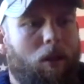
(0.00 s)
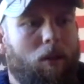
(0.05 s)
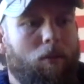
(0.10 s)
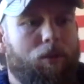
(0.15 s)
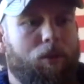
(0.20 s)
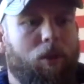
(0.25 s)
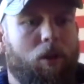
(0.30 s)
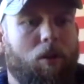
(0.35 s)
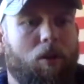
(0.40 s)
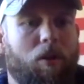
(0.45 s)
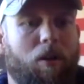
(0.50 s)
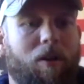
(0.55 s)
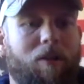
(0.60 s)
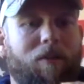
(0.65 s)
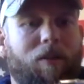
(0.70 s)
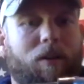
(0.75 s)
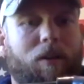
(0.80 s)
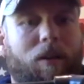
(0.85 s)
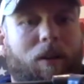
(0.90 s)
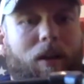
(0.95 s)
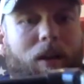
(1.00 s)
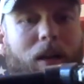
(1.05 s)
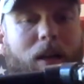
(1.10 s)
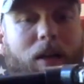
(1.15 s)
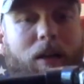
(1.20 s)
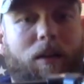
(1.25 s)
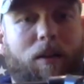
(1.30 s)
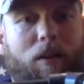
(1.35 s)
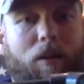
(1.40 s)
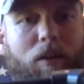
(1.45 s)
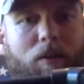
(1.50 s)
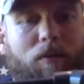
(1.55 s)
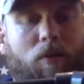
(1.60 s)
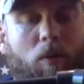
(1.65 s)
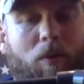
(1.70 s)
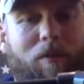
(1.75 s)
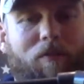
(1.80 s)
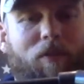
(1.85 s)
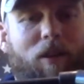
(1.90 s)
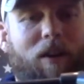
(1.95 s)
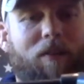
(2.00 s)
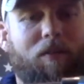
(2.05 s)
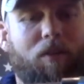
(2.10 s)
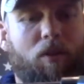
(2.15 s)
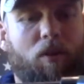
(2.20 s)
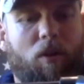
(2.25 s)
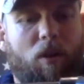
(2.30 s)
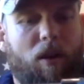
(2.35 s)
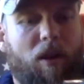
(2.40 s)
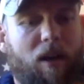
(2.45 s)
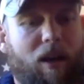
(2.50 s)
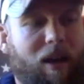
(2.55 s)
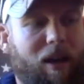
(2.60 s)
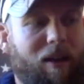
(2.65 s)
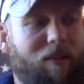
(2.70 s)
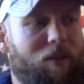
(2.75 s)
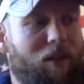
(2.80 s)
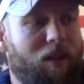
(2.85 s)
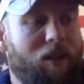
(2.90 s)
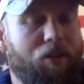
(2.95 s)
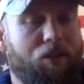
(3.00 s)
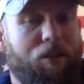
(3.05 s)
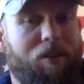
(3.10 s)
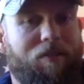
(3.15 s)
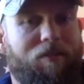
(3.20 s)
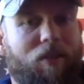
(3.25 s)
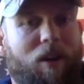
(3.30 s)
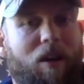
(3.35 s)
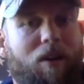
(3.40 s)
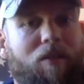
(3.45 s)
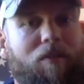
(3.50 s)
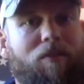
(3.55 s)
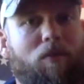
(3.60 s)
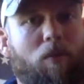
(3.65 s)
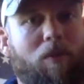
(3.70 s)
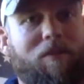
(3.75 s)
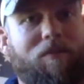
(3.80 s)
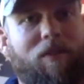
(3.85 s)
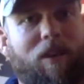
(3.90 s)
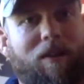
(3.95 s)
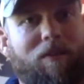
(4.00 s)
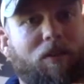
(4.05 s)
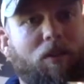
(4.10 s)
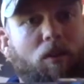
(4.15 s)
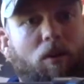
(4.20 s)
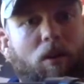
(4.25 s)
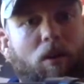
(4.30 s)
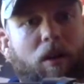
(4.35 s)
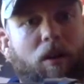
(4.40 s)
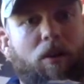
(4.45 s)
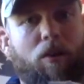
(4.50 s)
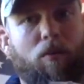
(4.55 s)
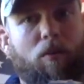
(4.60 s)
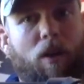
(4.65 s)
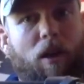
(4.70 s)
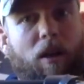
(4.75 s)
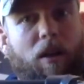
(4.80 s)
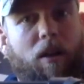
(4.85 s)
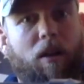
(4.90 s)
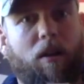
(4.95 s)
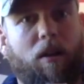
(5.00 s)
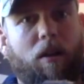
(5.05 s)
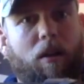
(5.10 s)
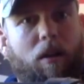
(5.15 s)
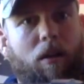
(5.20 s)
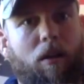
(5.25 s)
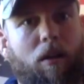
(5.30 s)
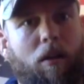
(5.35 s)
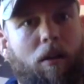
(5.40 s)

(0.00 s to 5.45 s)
I'm certain of it. And the 45 degree, I haven't actually found a 45 degree threaded